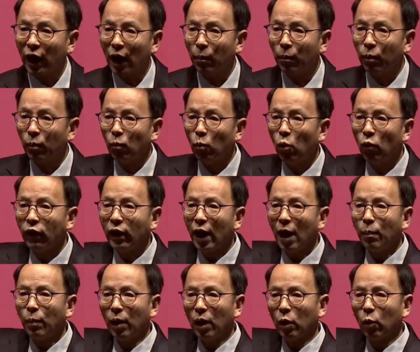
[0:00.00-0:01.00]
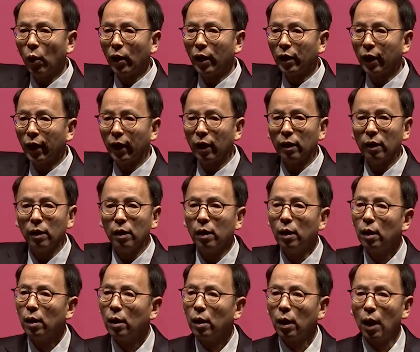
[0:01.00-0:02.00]
up liquidity,
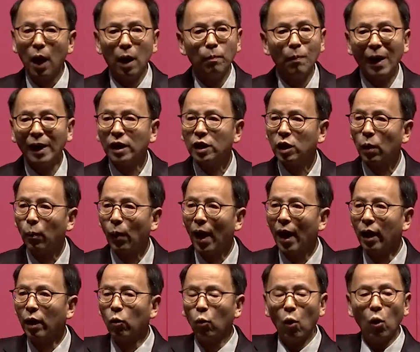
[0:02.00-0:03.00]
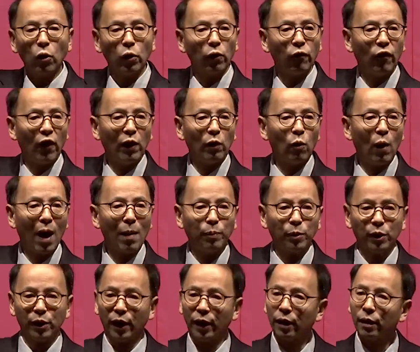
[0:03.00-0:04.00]
money supply growing very
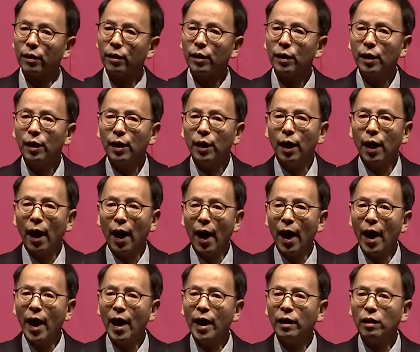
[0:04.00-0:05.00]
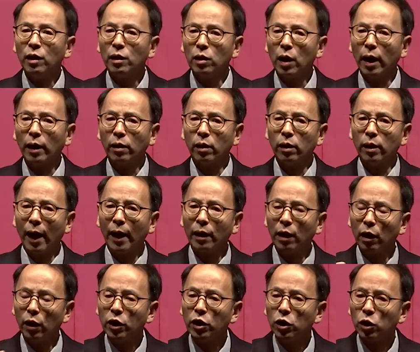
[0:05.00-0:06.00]
rapidly, and that
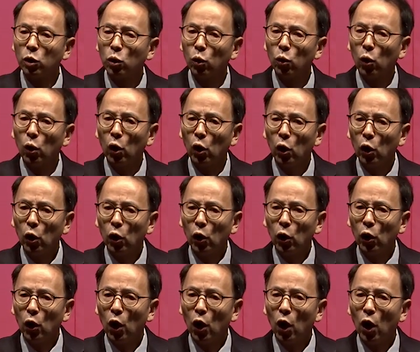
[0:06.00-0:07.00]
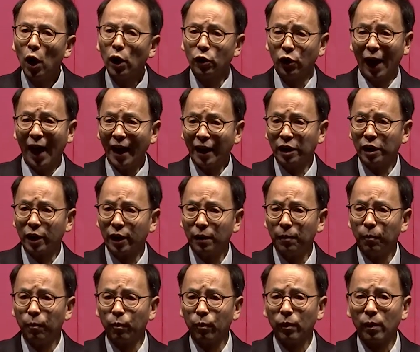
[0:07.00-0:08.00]
leads to a debt
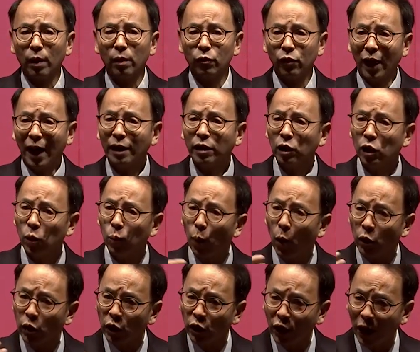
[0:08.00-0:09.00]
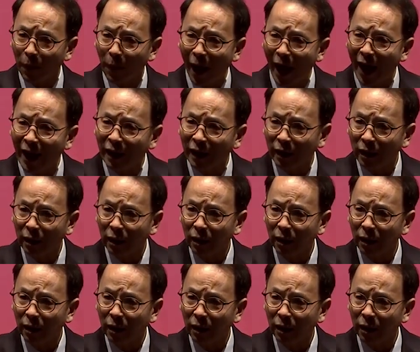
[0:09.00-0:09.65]
supporting demand,